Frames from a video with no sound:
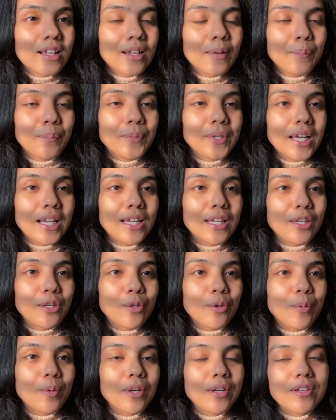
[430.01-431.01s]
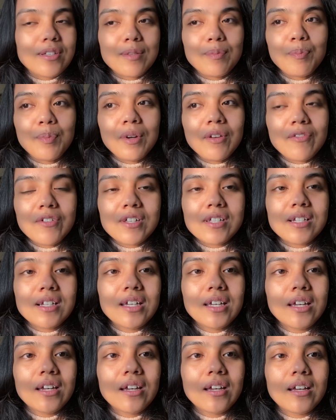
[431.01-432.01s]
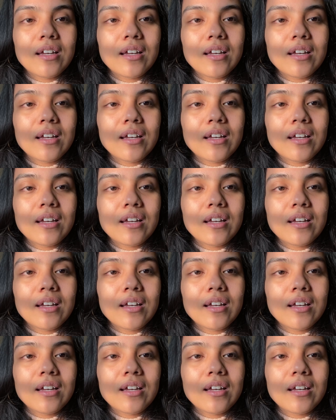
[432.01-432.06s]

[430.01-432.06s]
I'm telling you, because previously